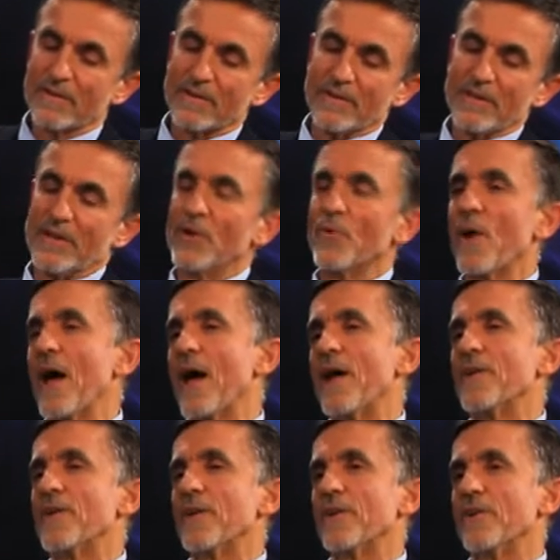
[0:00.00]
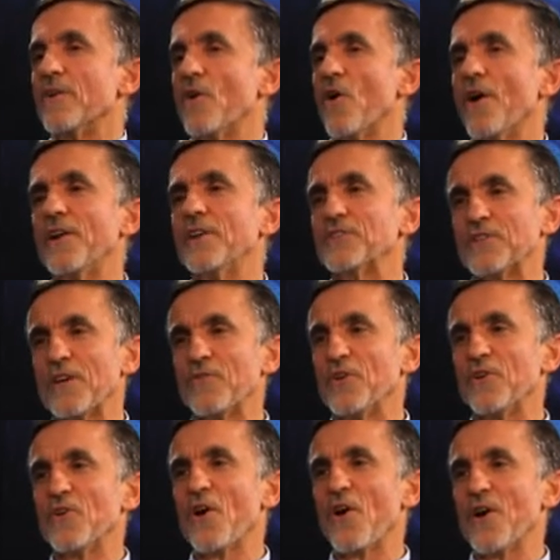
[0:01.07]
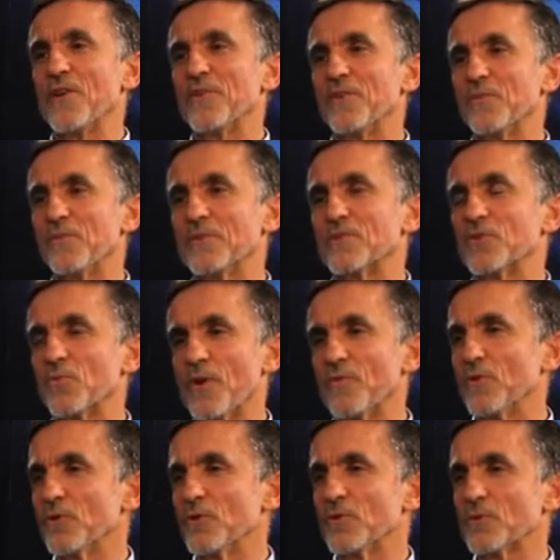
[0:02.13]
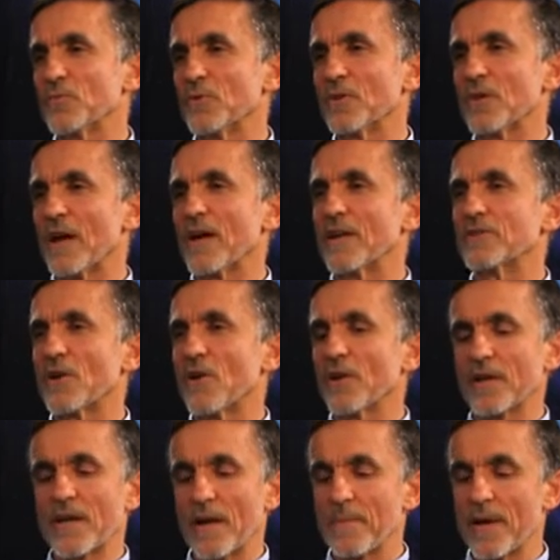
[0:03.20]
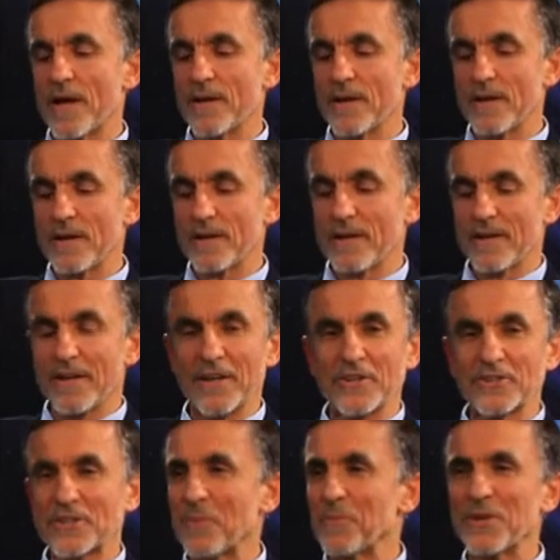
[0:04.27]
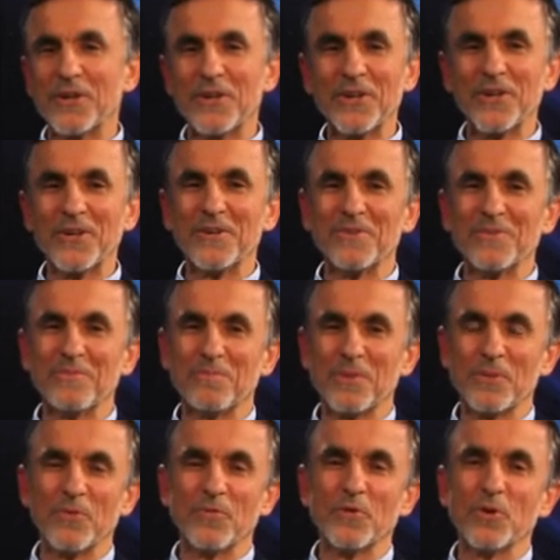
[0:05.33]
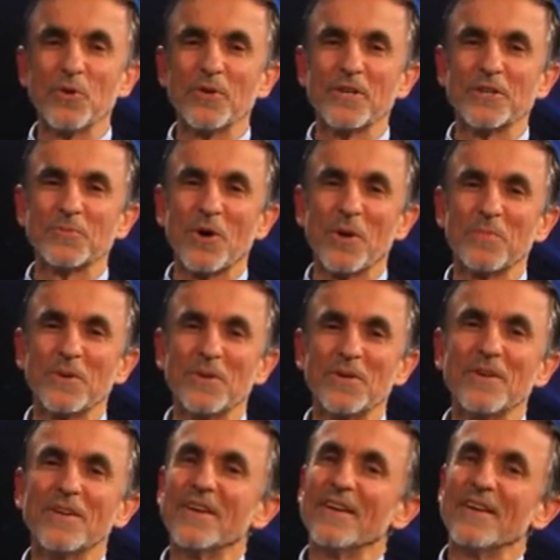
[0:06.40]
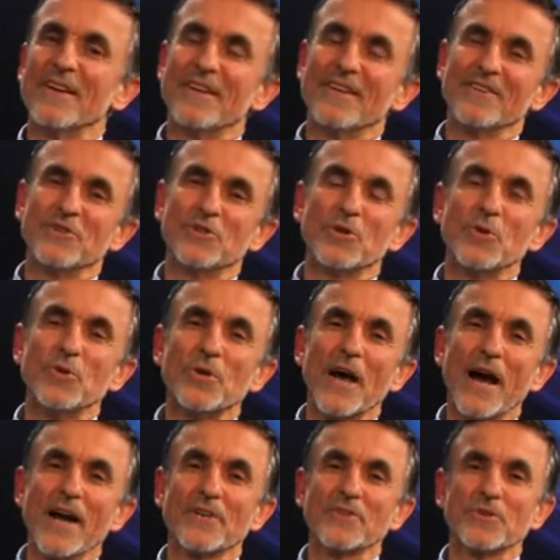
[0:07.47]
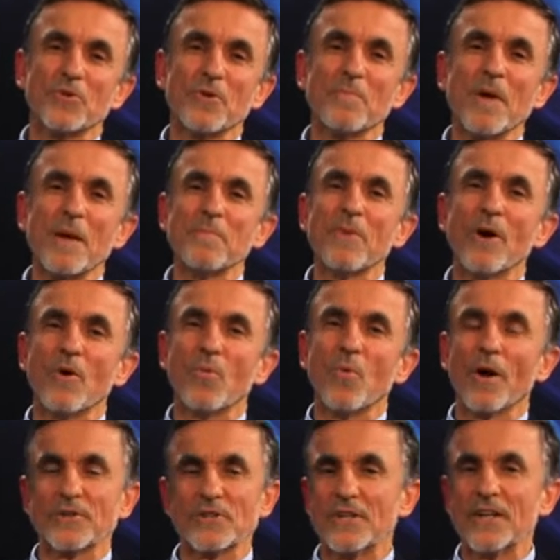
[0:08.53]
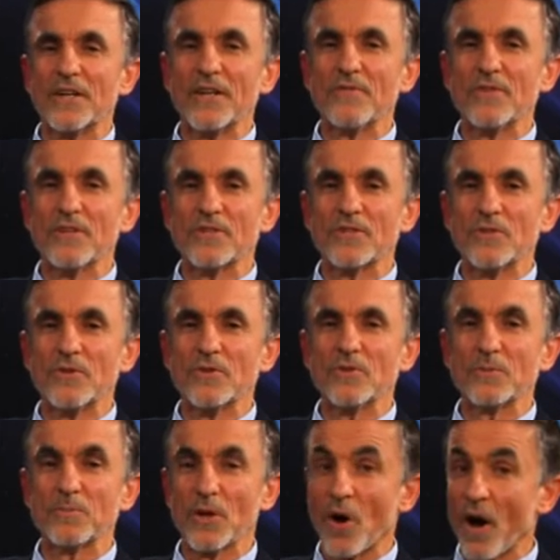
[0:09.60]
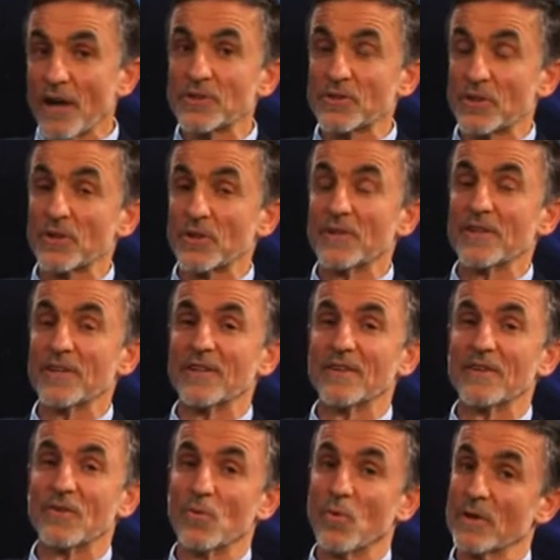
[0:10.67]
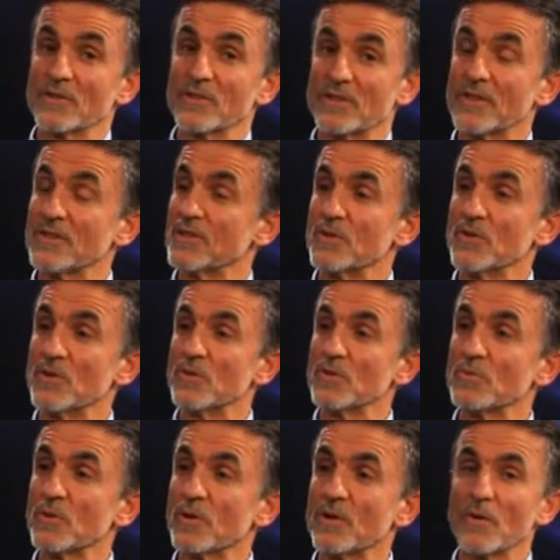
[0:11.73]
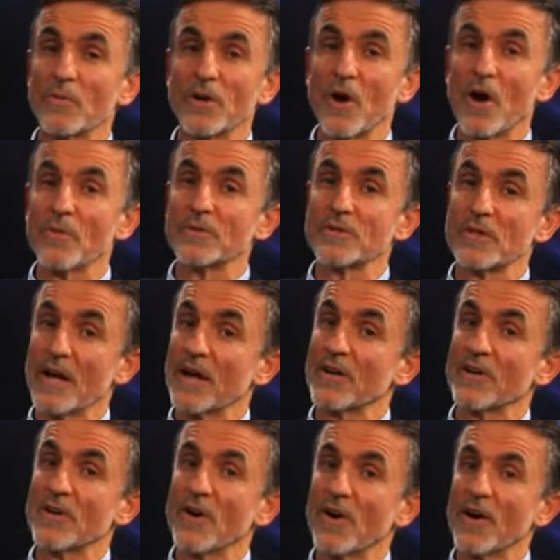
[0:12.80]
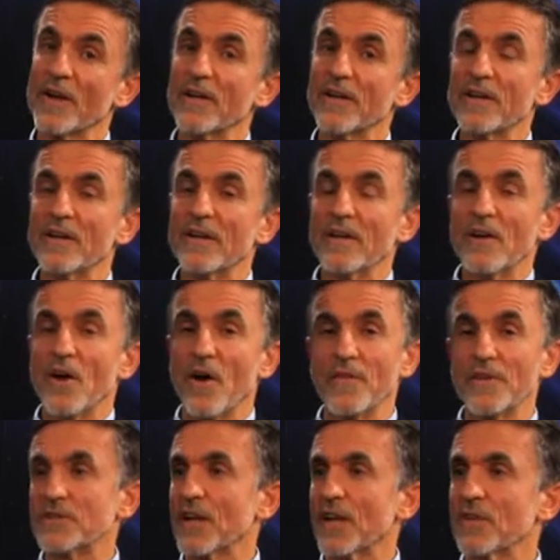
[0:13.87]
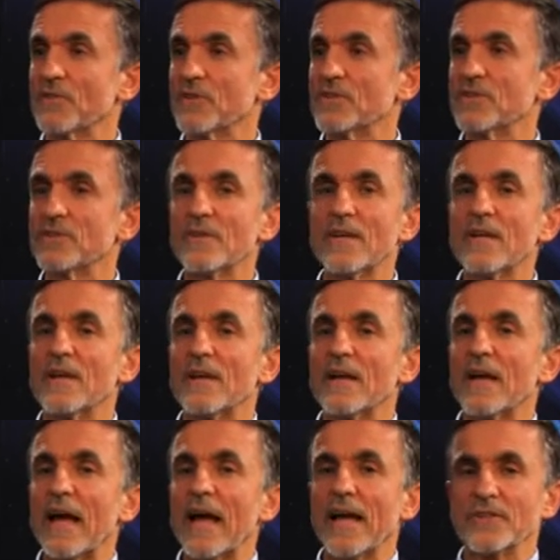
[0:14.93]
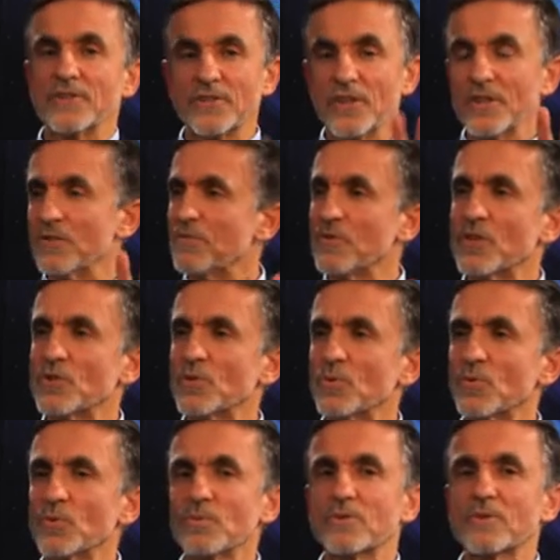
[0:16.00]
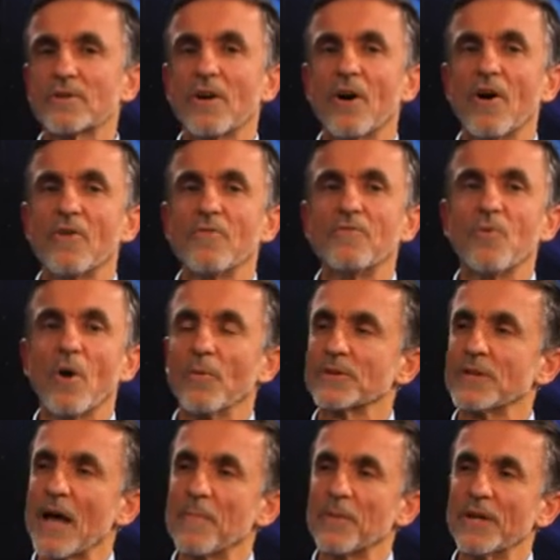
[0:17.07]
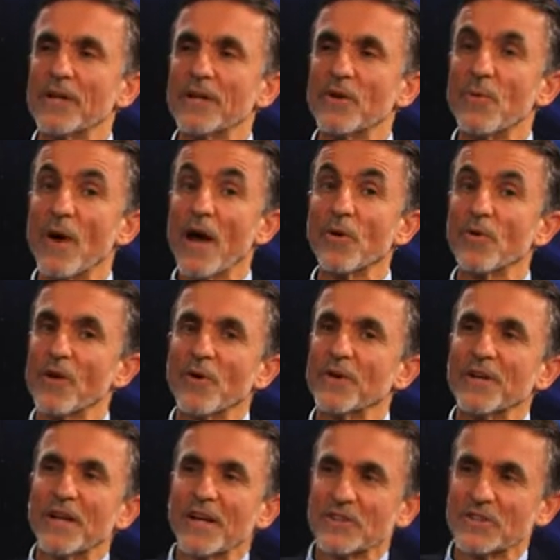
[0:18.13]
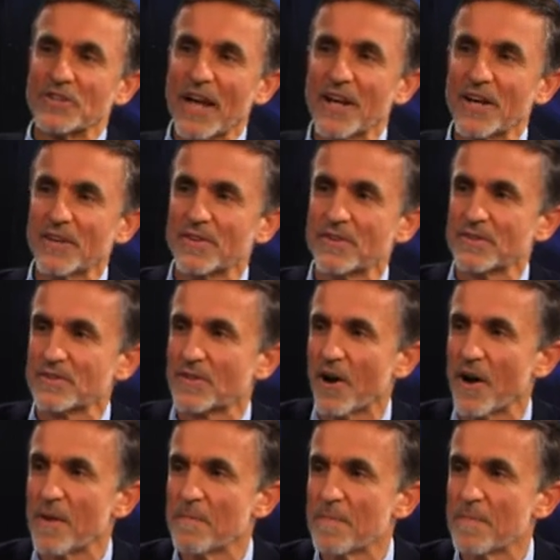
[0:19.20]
Iran, 1979 was the revolution with Ayatollah Khomeini. Now, some of the people viewing this might be too young to remember watching any of this news, but I certainly watched this news when I was a younger guy on the television and seeing the visuals of what was happening in Iran, although I didn't understand it at the time.